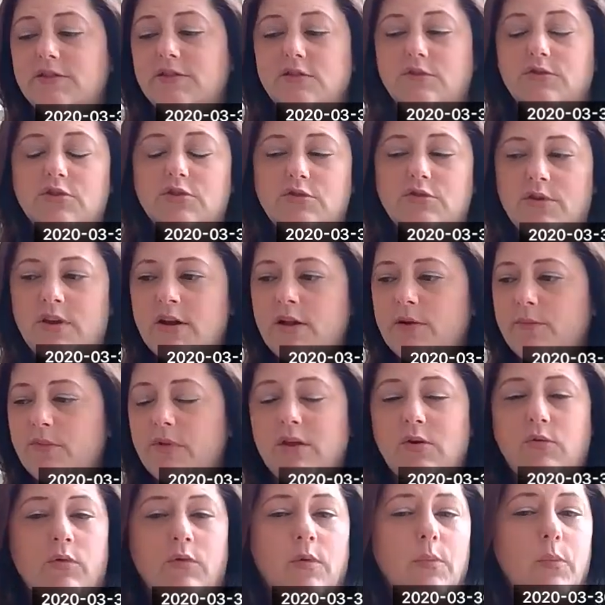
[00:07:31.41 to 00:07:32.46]
and then just do
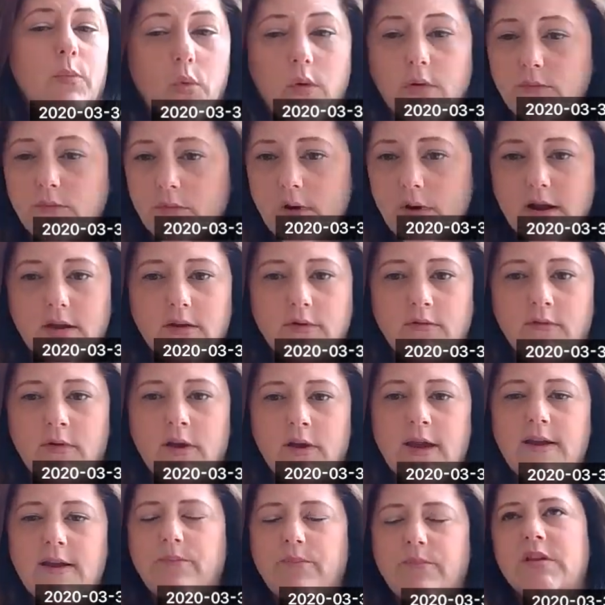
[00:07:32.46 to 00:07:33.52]
straight up like report
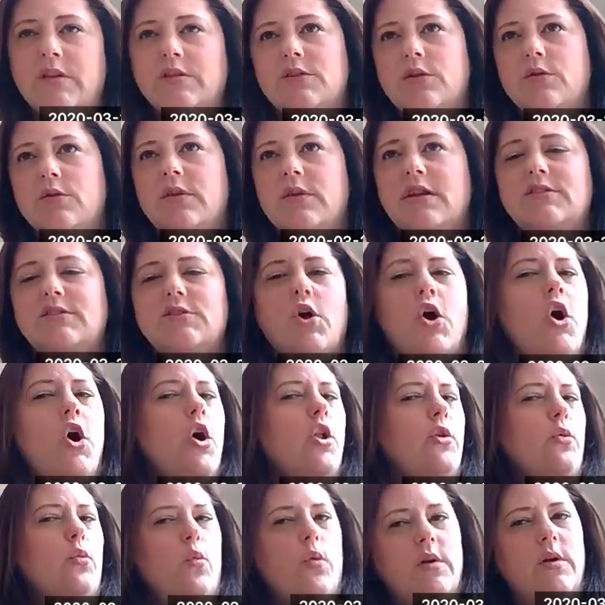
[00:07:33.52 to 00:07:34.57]
writing, right? And so
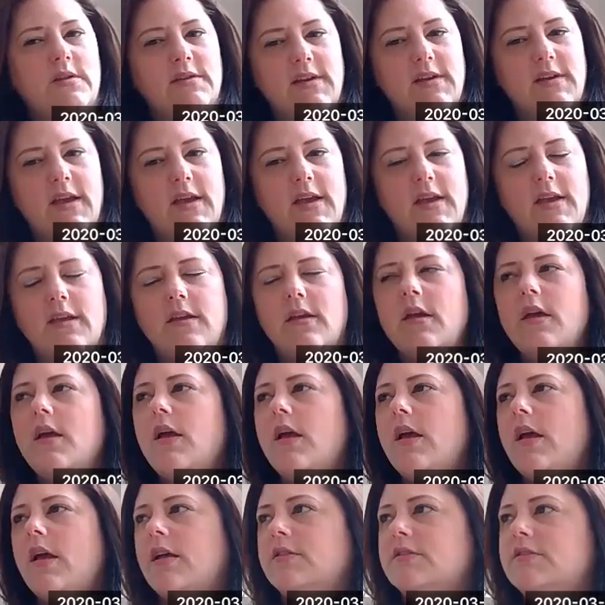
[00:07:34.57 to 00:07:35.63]
that's all in one
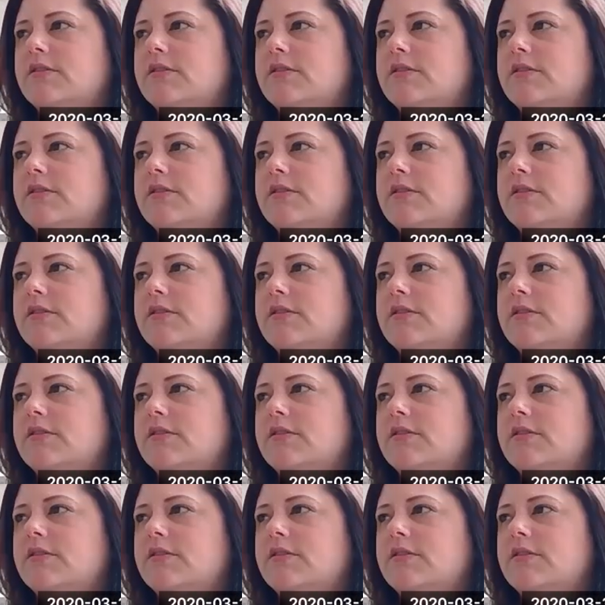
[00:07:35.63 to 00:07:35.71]
day.